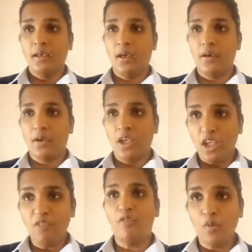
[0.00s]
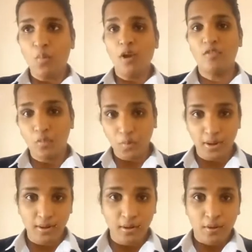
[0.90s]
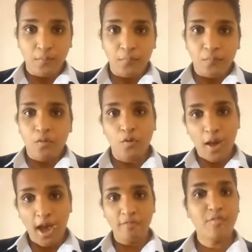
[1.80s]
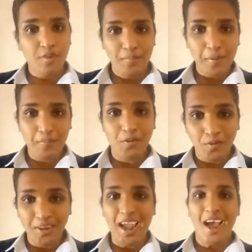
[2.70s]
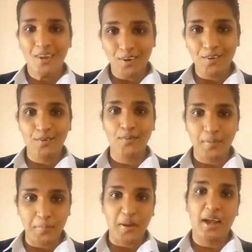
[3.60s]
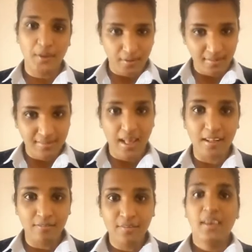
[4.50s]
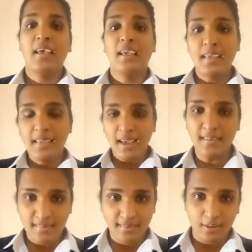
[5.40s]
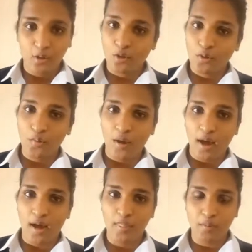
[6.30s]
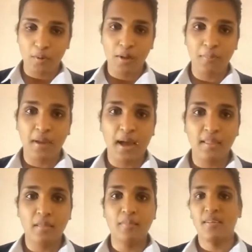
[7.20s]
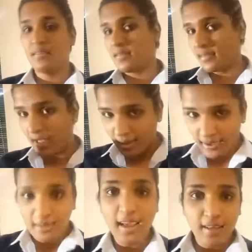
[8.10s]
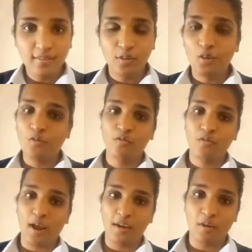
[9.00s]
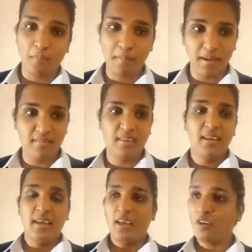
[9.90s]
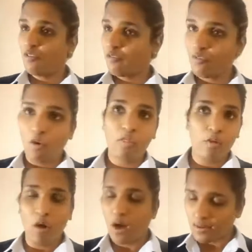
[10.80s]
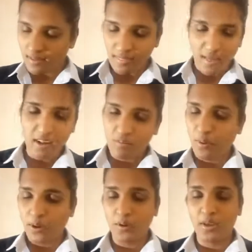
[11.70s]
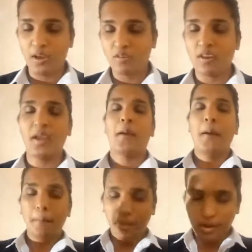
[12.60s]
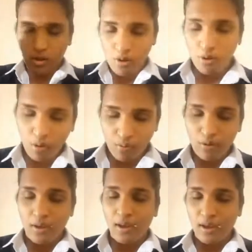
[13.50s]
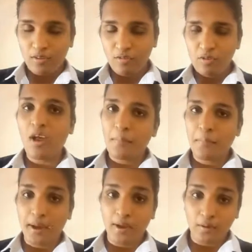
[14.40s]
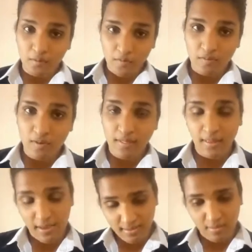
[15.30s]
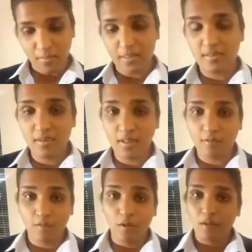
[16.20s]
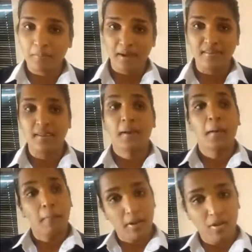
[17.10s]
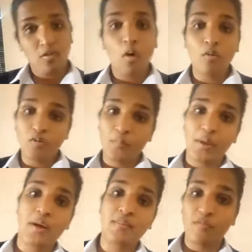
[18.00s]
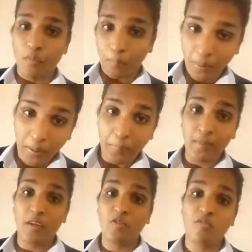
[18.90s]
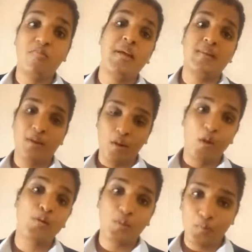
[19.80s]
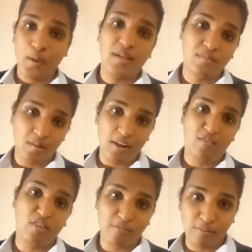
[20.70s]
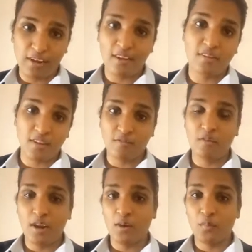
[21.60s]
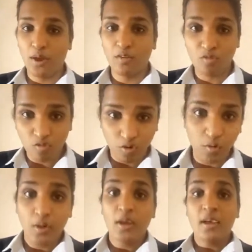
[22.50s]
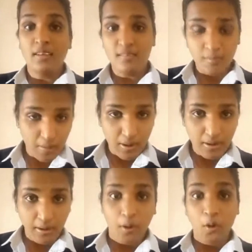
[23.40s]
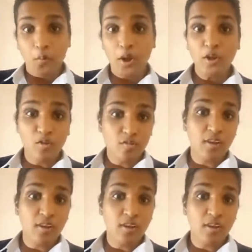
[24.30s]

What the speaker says: If you want to win, you have to remember you cannot do it by yourself. Yes, you are the brain behind the business. Yes, you've tried your best. You've fought the odds, and that's why you're here today. But no, it's not by your own strength. Yes, it's by the strength of the Almighty, but it's also because of the people that you've met along the way. So let's not forget to give credit where it's due. Similarly, when you